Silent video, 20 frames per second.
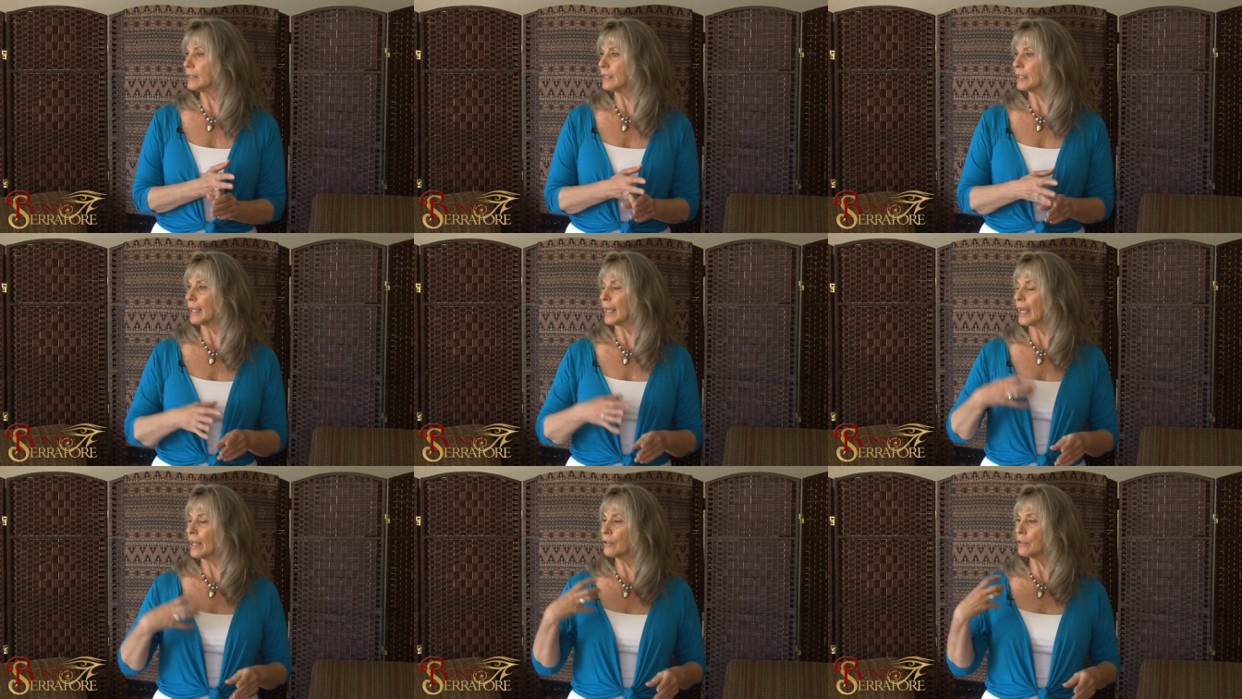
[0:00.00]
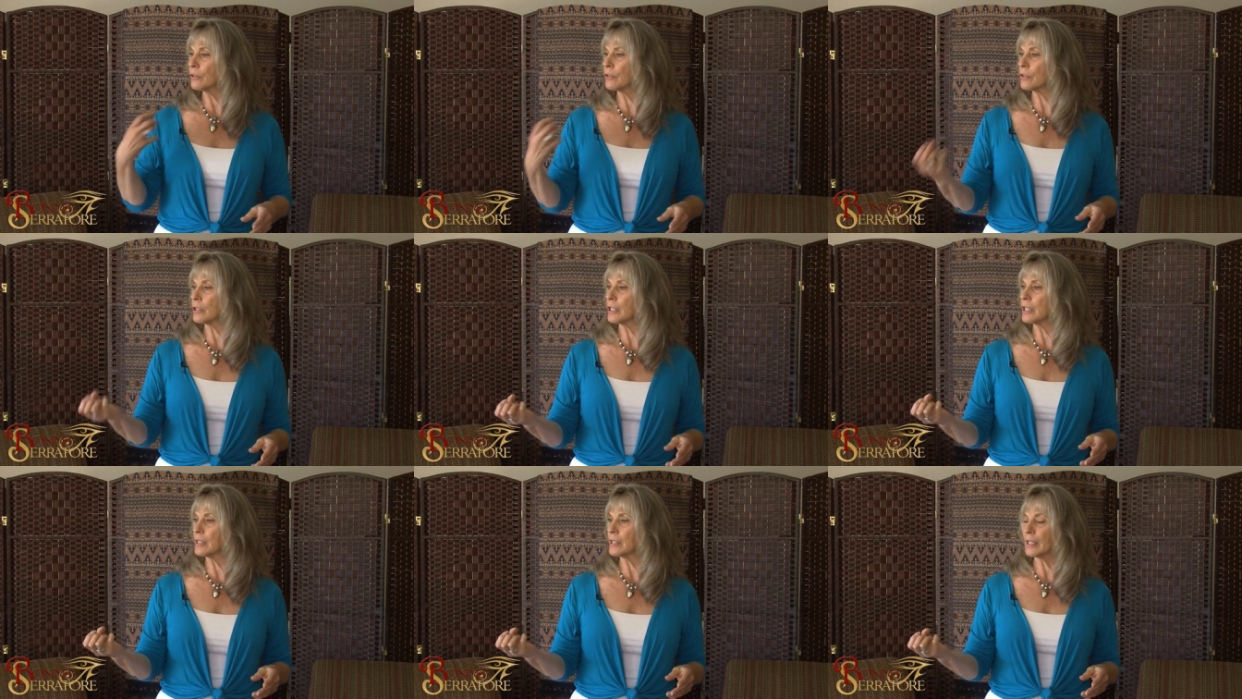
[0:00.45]
the
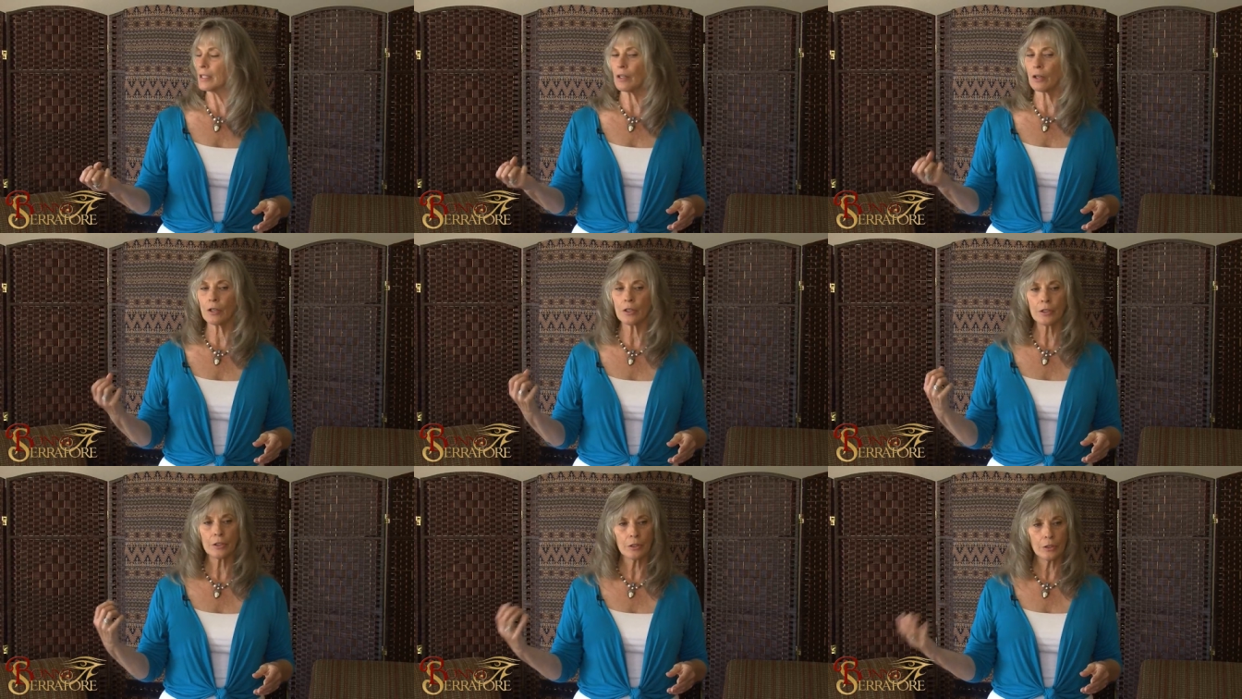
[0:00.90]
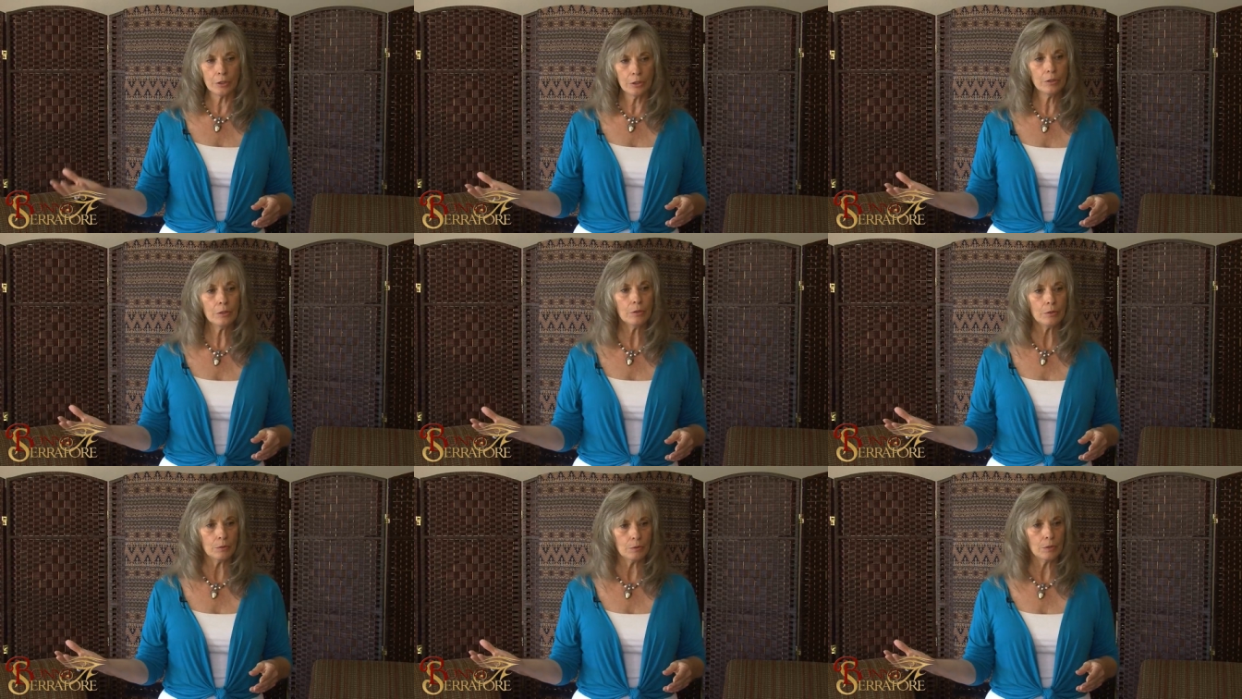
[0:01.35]
energies that aren't
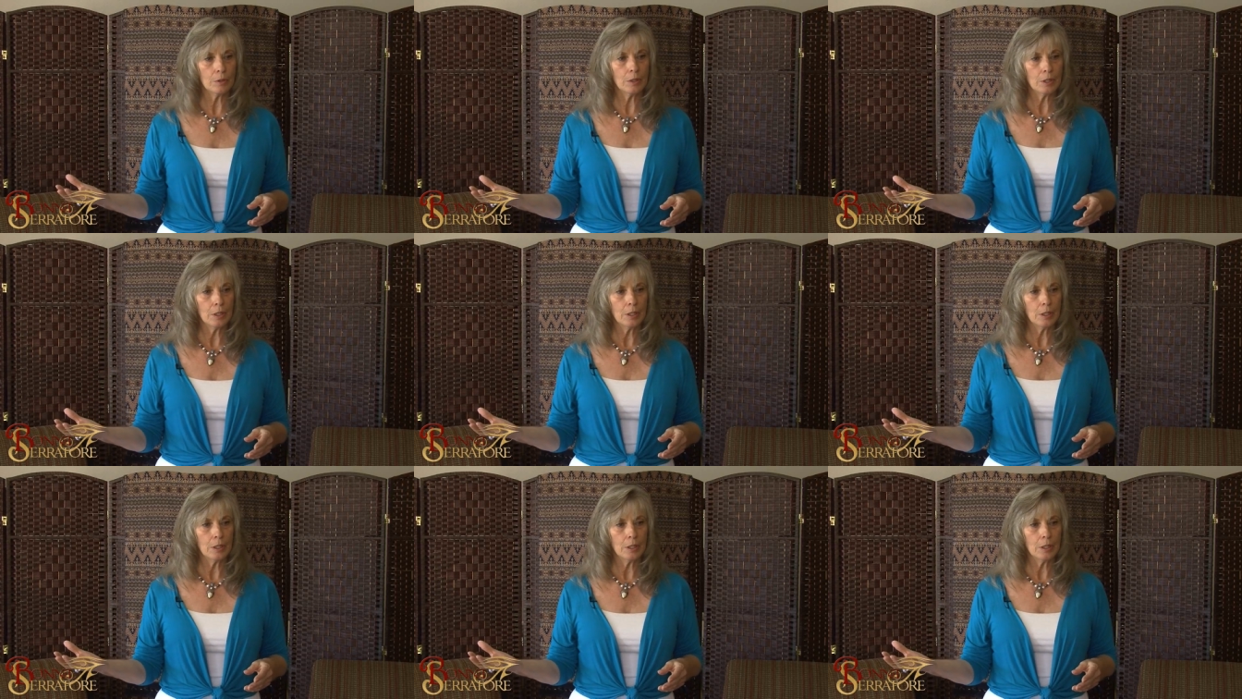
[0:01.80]
you.